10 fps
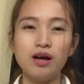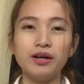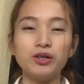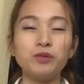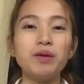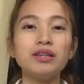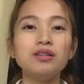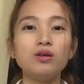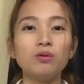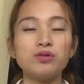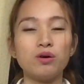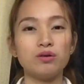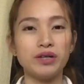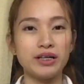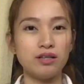Your body knows
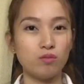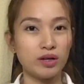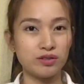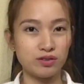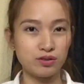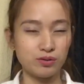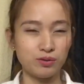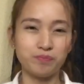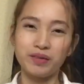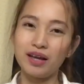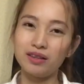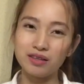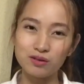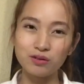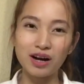already what to do. And
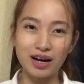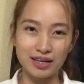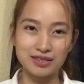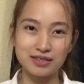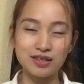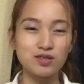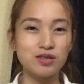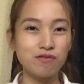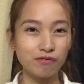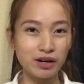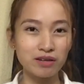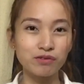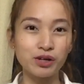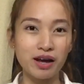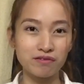you guys, it's different for
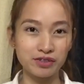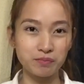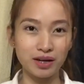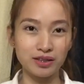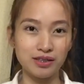everybody.